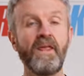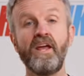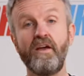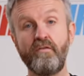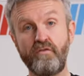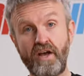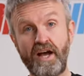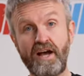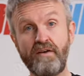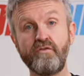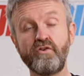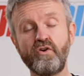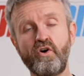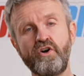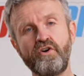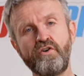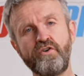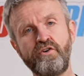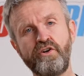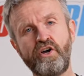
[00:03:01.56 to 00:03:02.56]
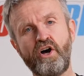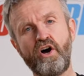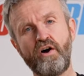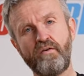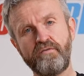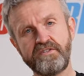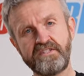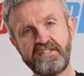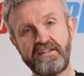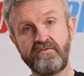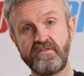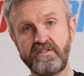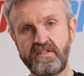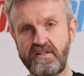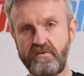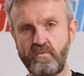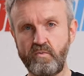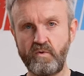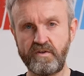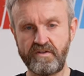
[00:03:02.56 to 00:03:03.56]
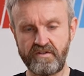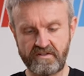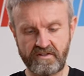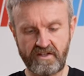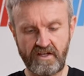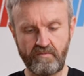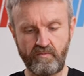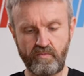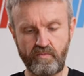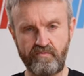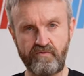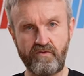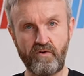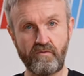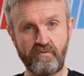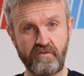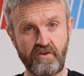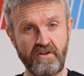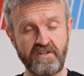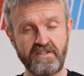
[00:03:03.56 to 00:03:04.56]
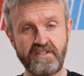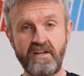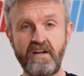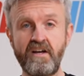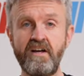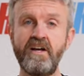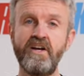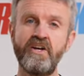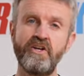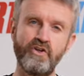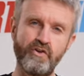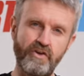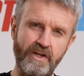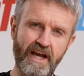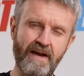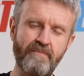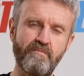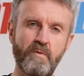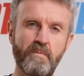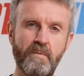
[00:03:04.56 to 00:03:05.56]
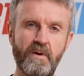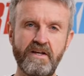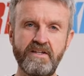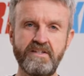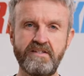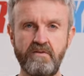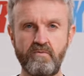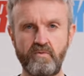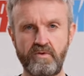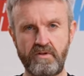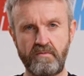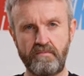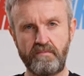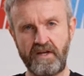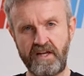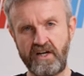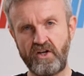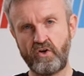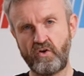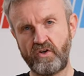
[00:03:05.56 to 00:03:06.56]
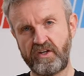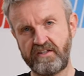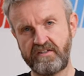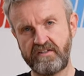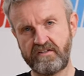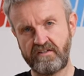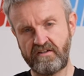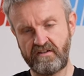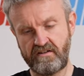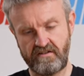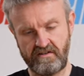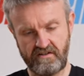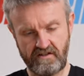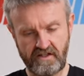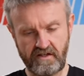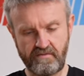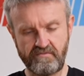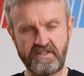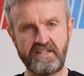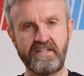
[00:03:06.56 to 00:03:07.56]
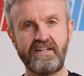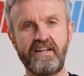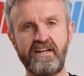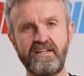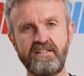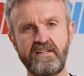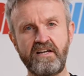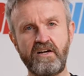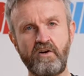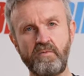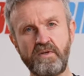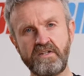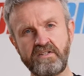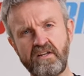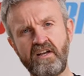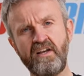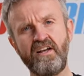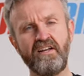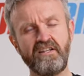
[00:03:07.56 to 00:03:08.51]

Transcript: If you have got an RPHA-70 with a skip fog visor, you can replace it with the Pinlock insert that comes in later helmets.